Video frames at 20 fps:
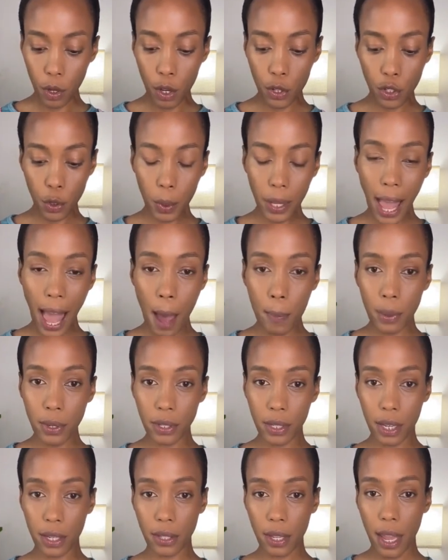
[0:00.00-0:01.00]
So what
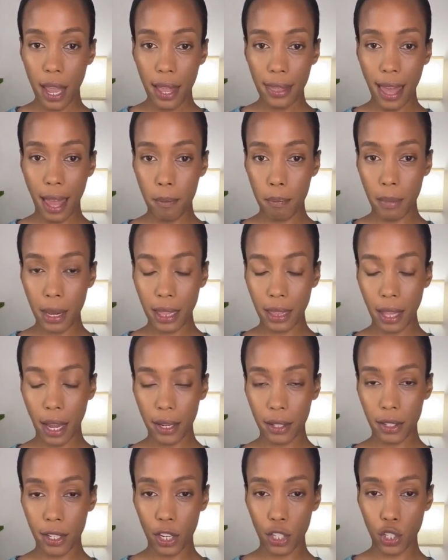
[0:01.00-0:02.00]
happens is that
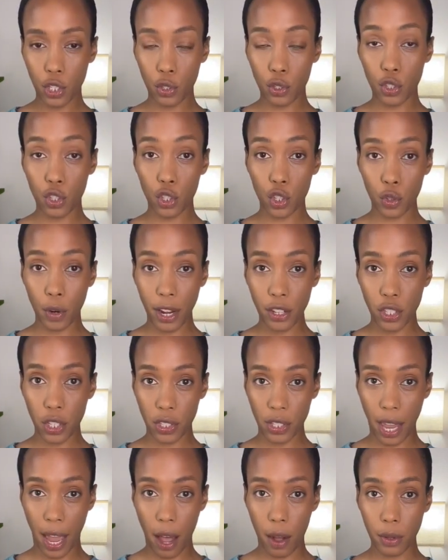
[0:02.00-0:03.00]
midline tissue
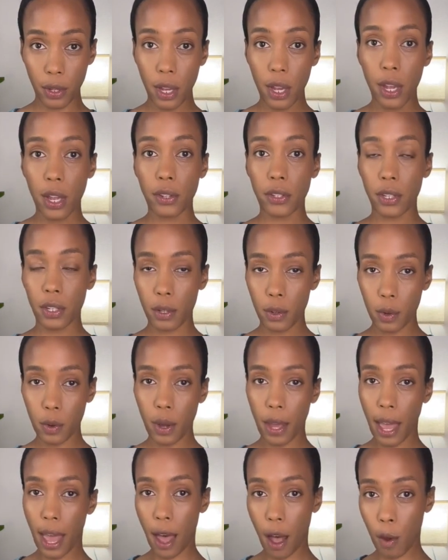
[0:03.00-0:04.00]
stretches out to
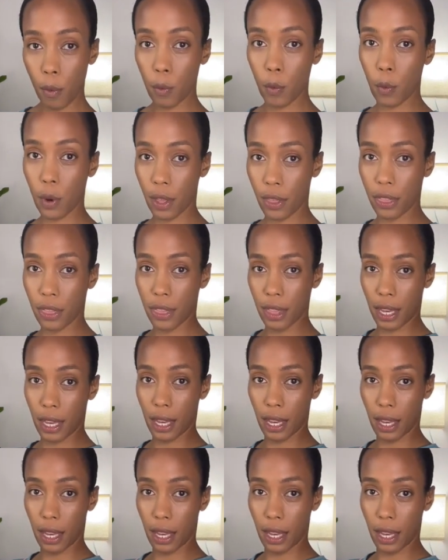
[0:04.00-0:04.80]
help with